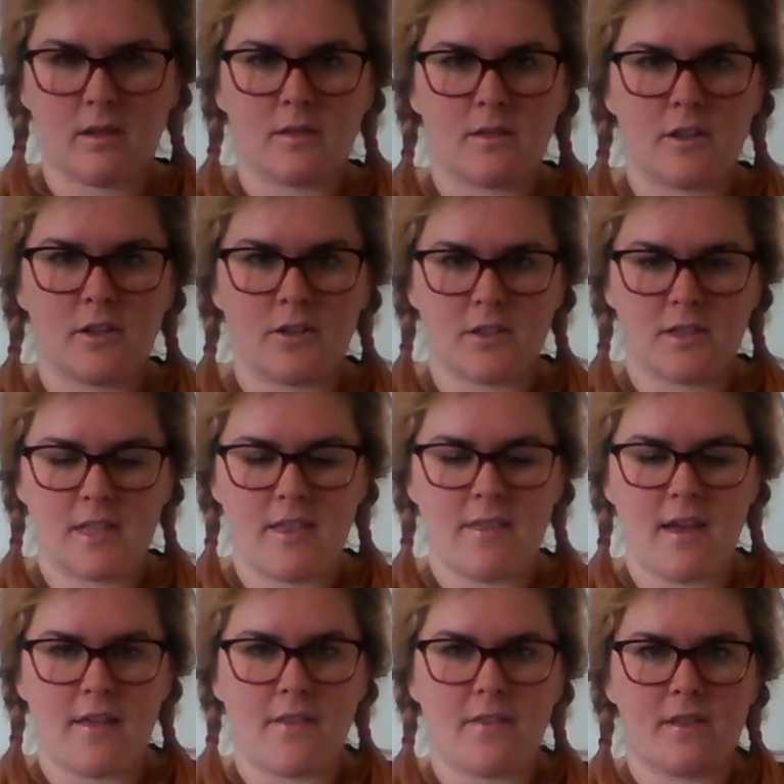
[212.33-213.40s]
So you'll see
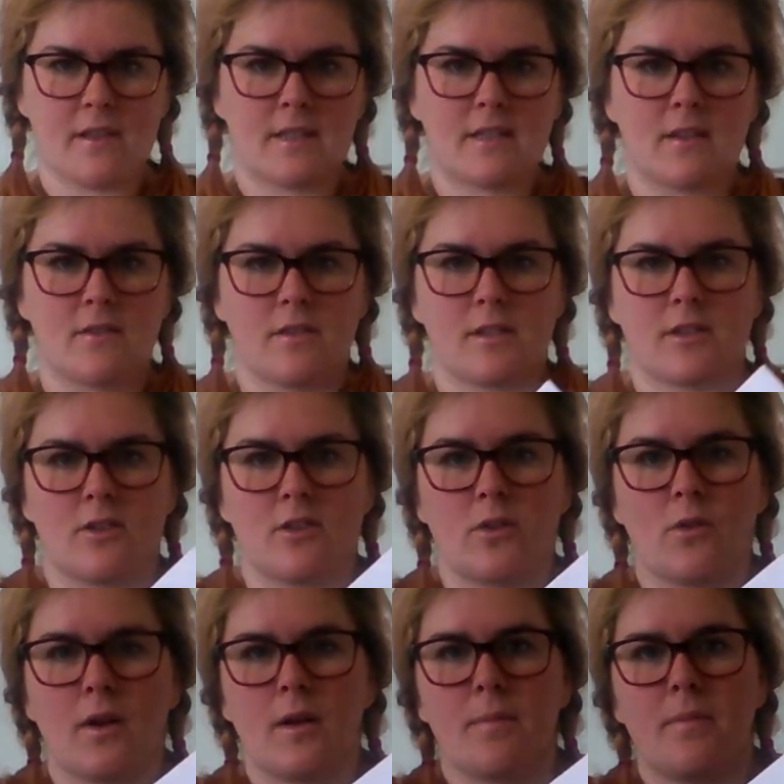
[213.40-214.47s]
there that this salt has gone
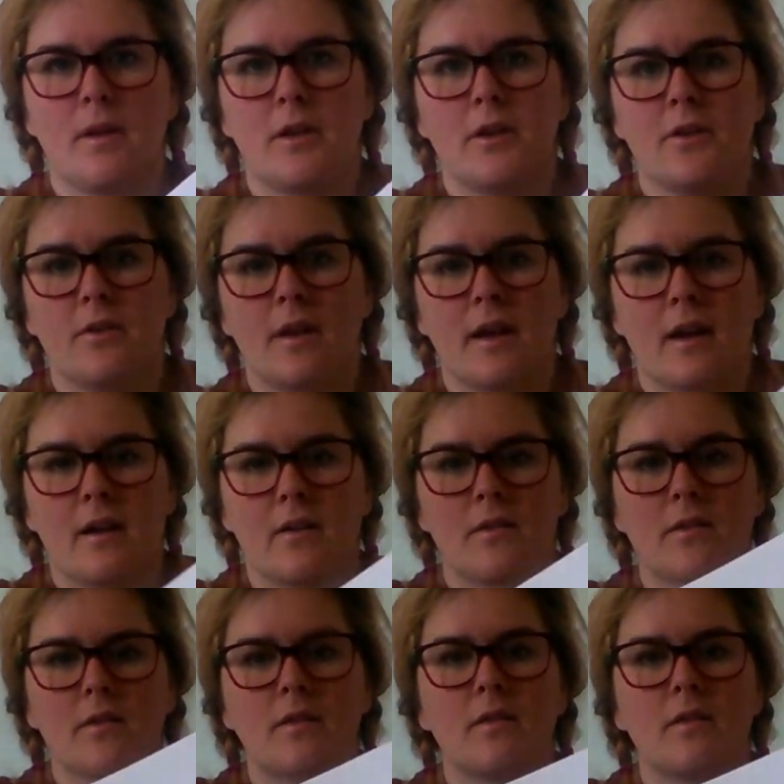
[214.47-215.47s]
quite blue now.